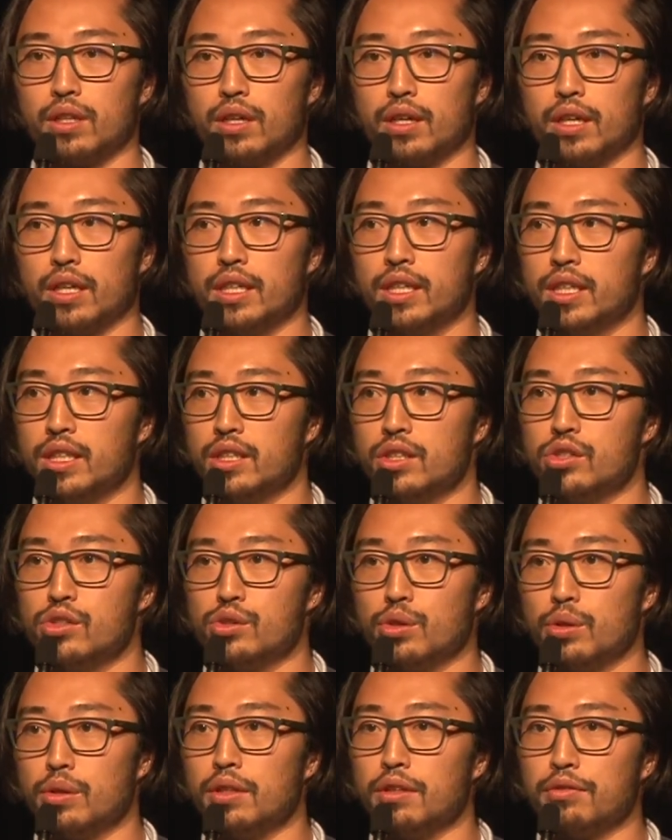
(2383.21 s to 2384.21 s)
are
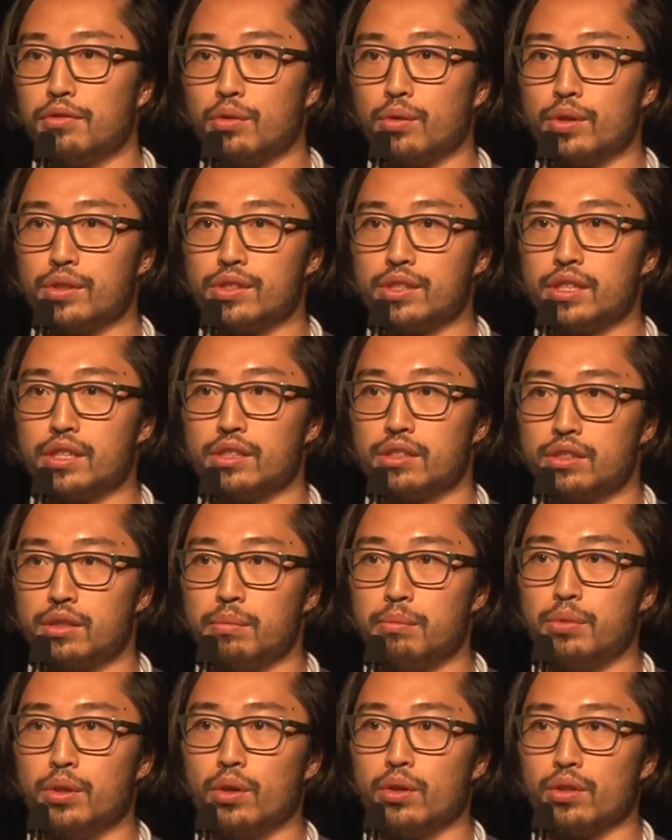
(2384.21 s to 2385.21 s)
joining forces to
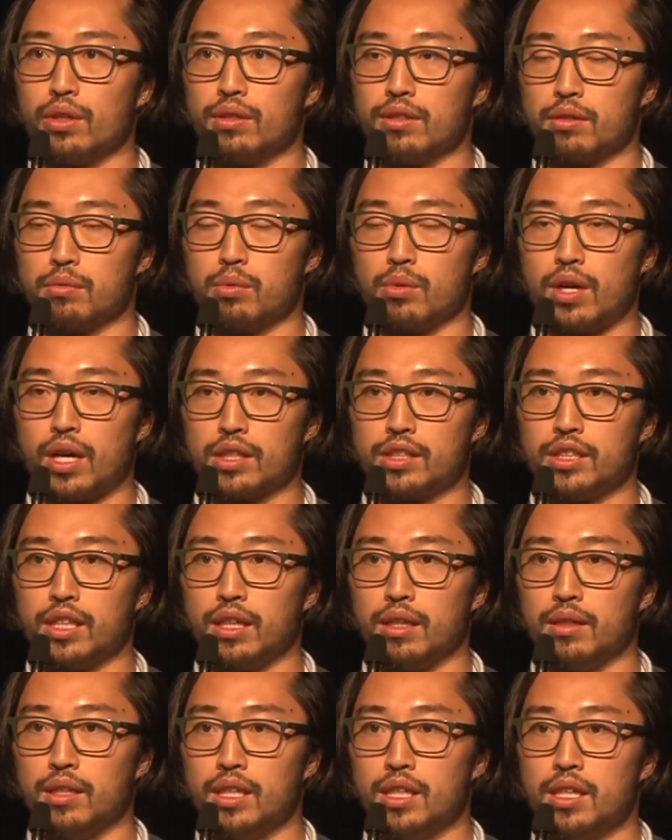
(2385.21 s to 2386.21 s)
build on the blockchain